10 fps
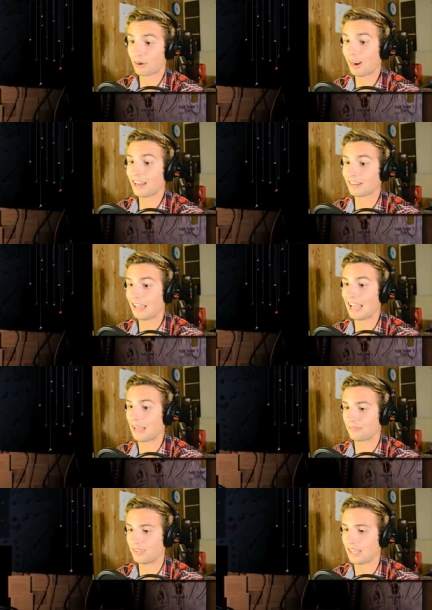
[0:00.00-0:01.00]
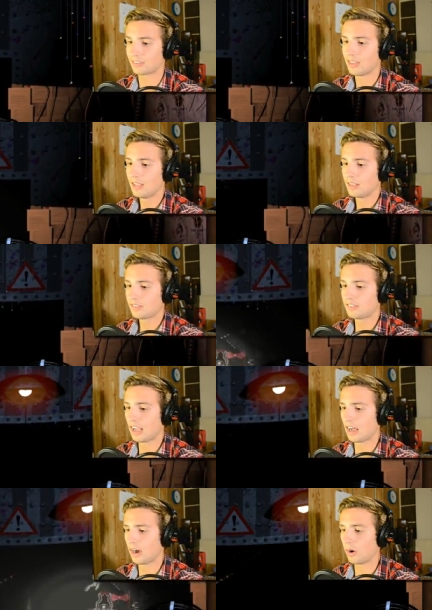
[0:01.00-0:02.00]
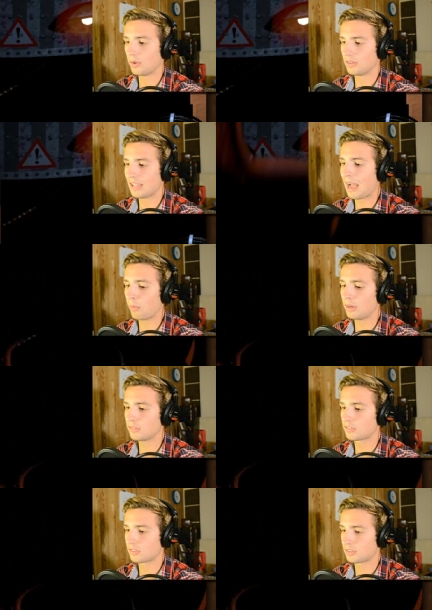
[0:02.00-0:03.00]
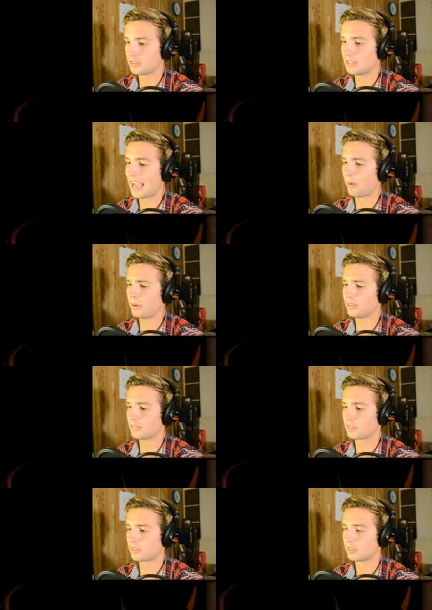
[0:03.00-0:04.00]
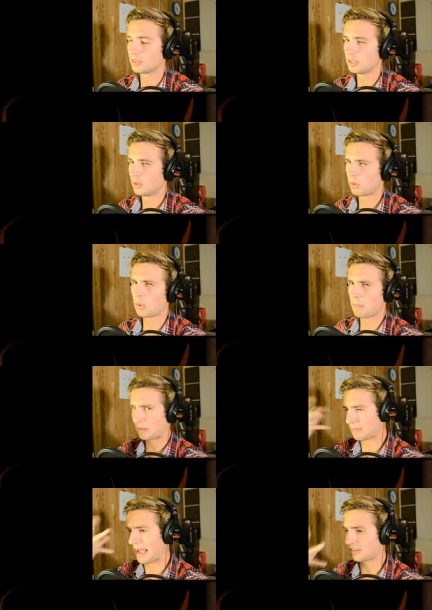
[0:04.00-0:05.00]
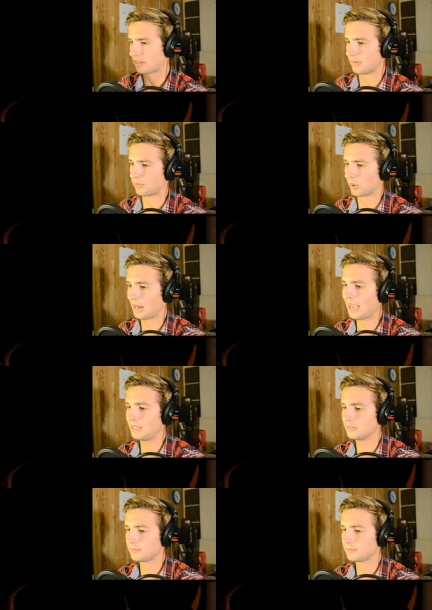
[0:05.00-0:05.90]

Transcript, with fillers: Grant laugh, yes. So, that one's, that one's when we put the mask on for, right?